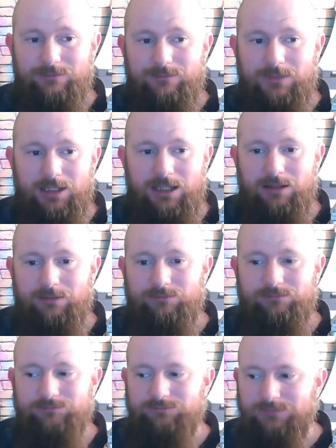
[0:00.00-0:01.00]

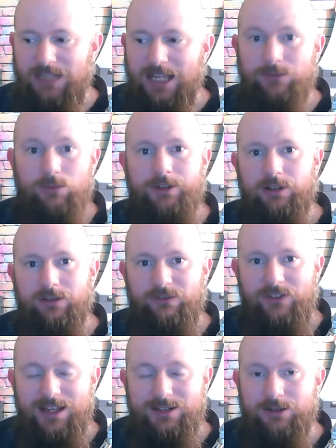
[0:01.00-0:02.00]
Edward the
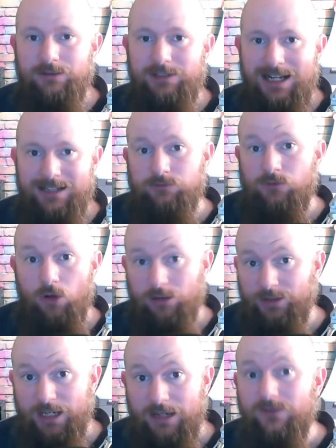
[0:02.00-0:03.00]
Confessor had a
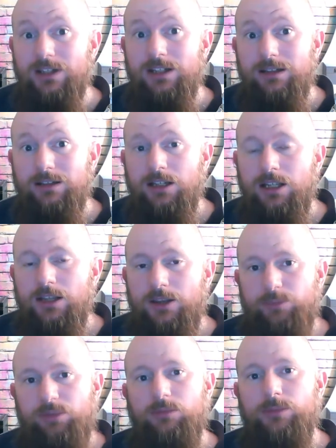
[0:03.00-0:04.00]
royal navy.
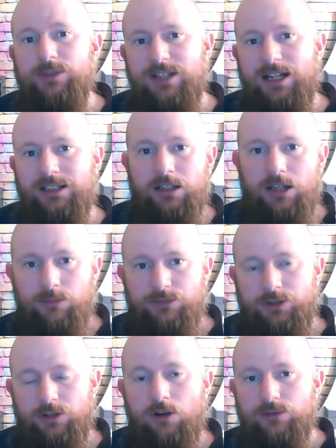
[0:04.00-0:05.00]
The problem is the idea
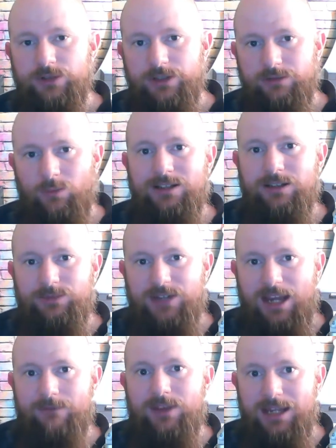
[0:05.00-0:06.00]
comes and goes. It went up
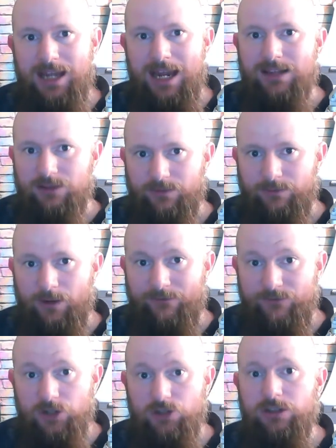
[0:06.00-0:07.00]
to Henry VIII to
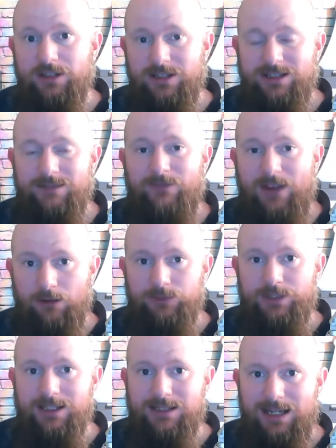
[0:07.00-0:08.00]
officially
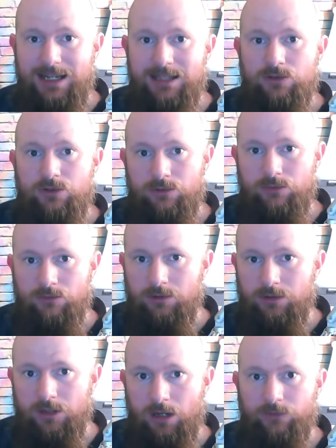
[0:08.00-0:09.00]
found it into
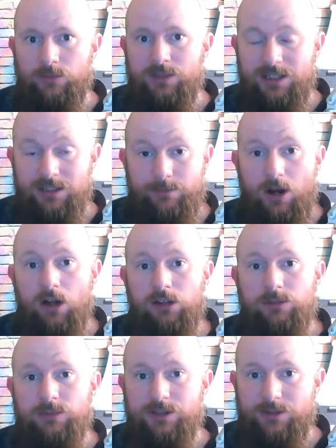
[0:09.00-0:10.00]
government, into
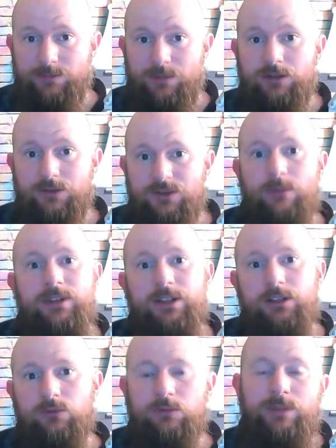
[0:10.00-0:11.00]
parliament, as part of
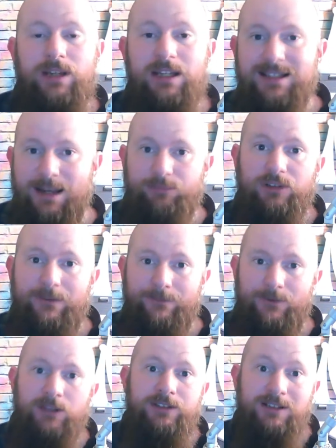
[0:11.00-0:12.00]
something that would be separately
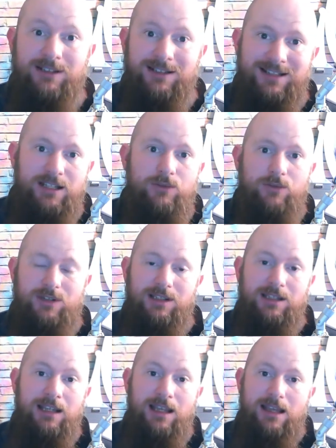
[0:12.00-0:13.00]
funded
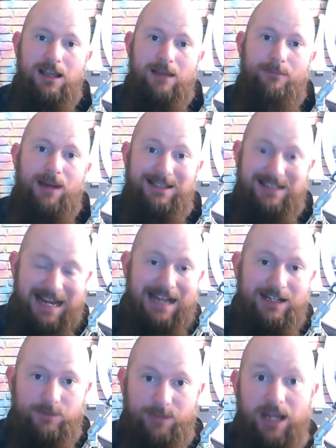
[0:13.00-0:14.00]
continuously by
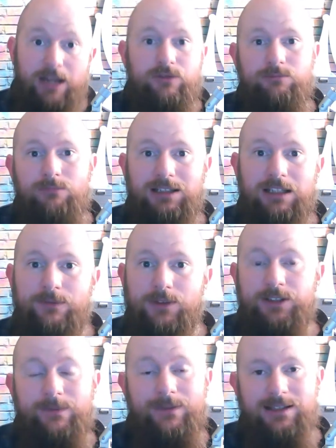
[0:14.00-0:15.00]
taxpayers' money for
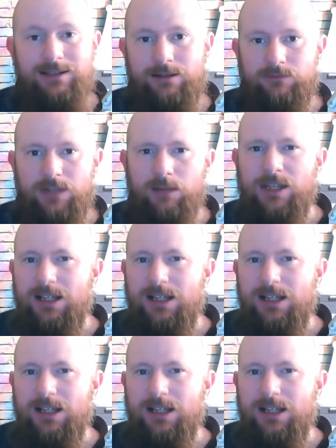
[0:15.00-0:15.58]
the defence of the realm.